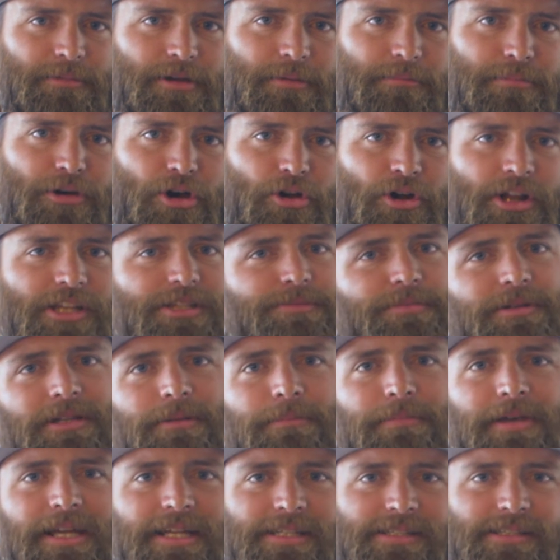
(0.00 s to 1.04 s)
components, but the
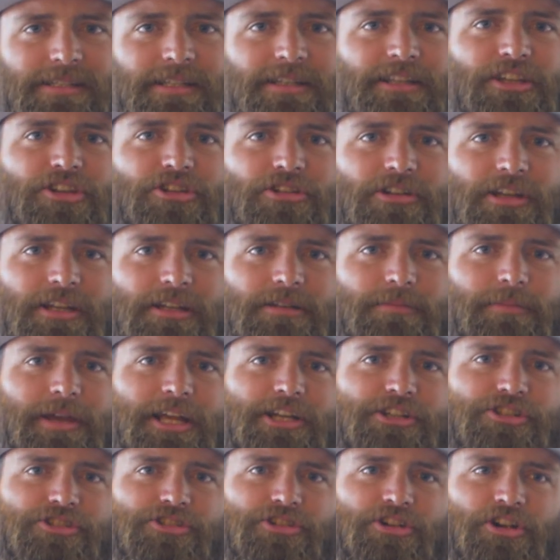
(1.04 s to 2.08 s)
biggest thing that you need to
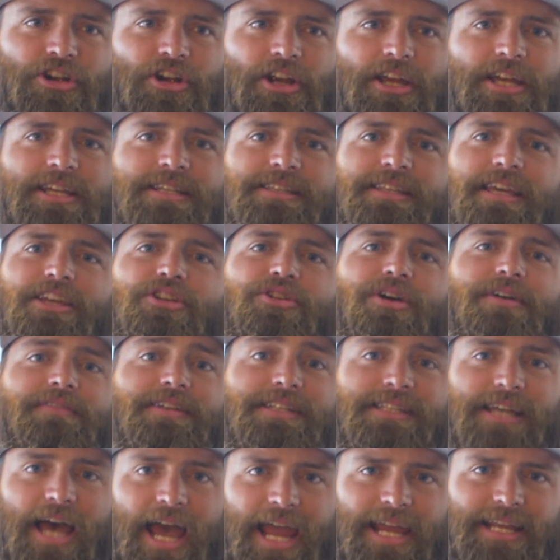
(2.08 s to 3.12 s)
make sure is that you have a
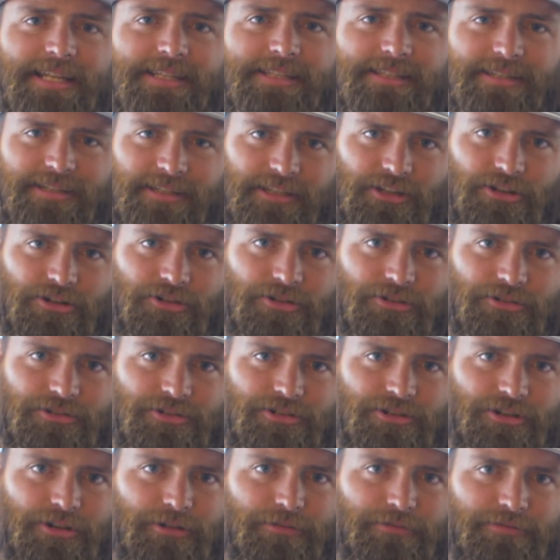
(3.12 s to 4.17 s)
tight seal
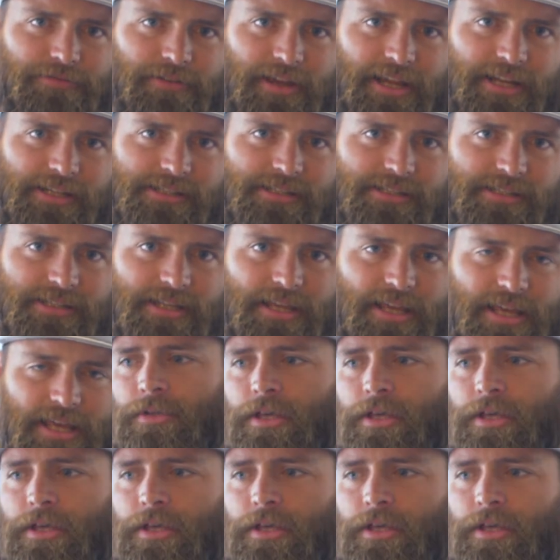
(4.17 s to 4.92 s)
to your face.